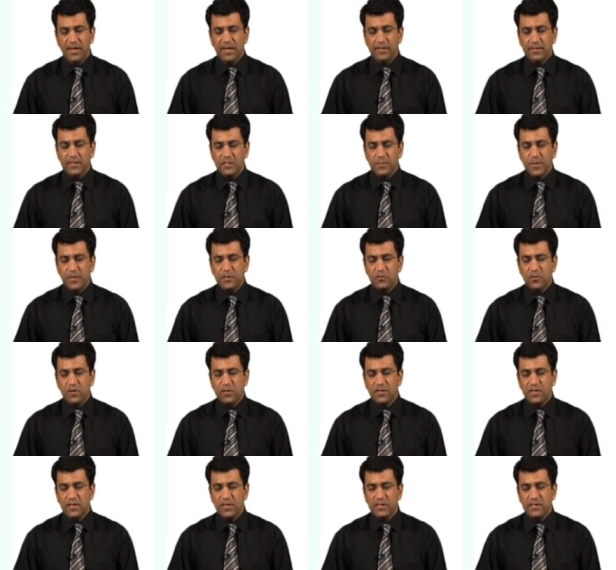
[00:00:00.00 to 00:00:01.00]
In this
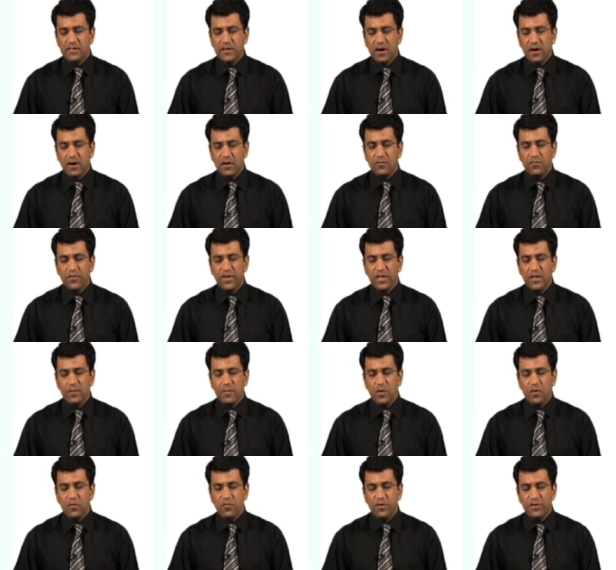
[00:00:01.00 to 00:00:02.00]
particular case, our
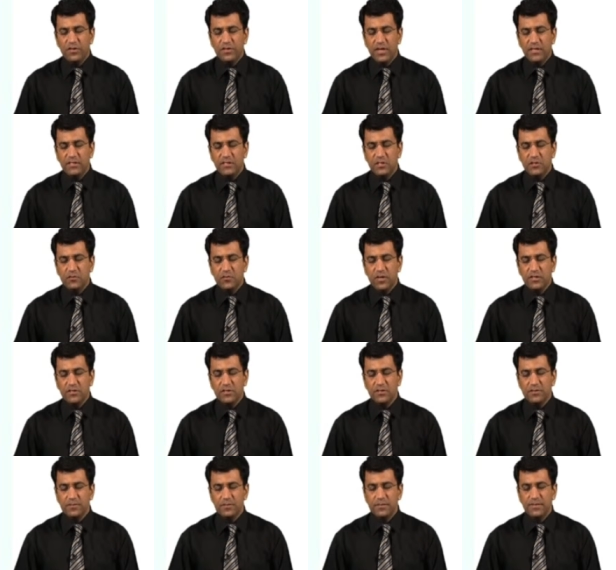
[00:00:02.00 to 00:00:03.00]
variable of interest is
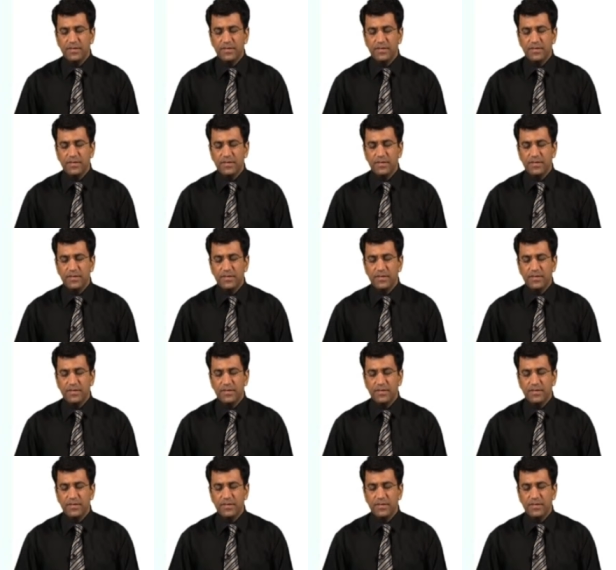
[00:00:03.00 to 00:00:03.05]
what?